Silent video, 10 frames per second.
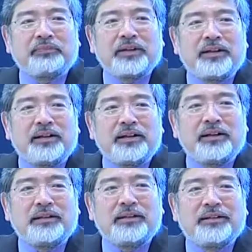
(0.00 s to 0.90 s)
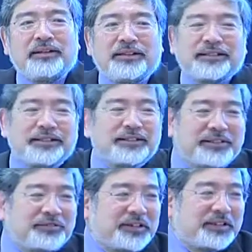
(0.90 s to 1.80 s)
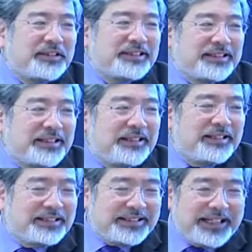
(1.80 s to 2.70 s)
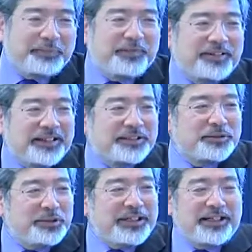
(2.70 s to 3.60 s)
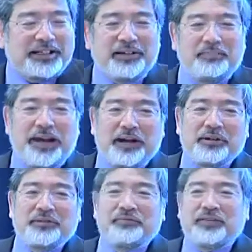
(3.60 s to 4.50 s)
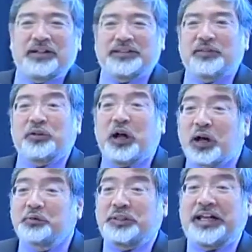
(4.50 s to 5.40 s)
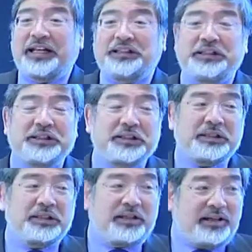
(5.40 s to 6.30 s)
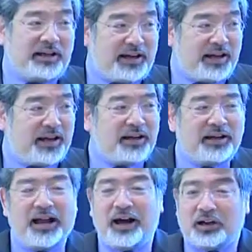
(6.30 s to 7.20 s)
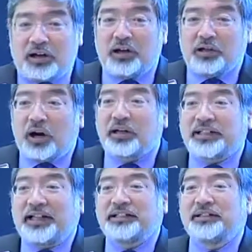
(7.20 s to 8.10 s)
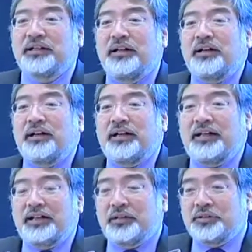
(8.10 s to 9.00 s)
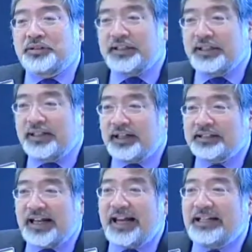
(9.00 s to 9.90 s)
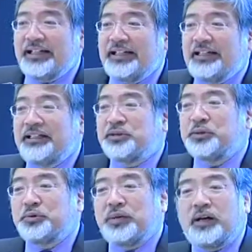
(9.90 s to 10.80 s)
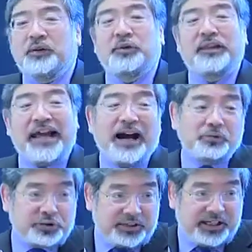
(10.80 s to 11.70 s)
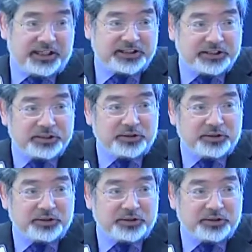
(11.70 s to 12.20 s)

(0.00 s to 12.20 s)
it's a little different scheme of things. We get a matter of several hundred cases on our desk. EEOC has 80 to 100,000 cases